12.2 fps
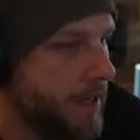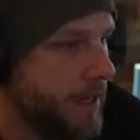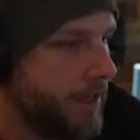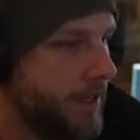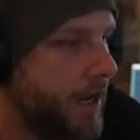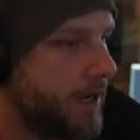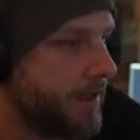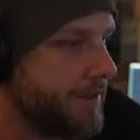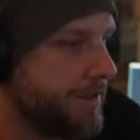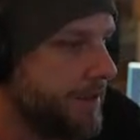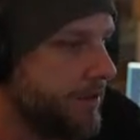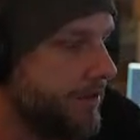kind of
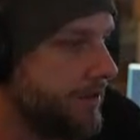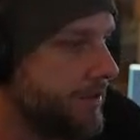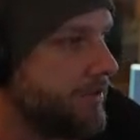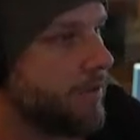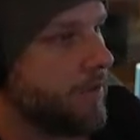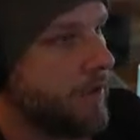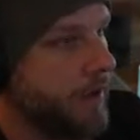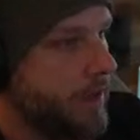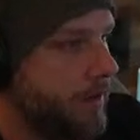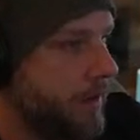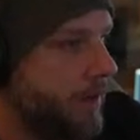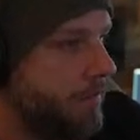continue the story
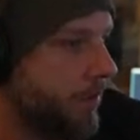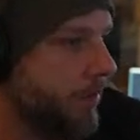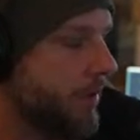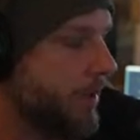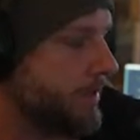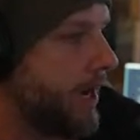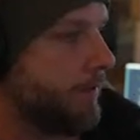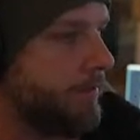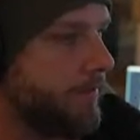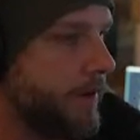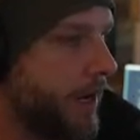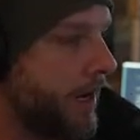and build on top of it.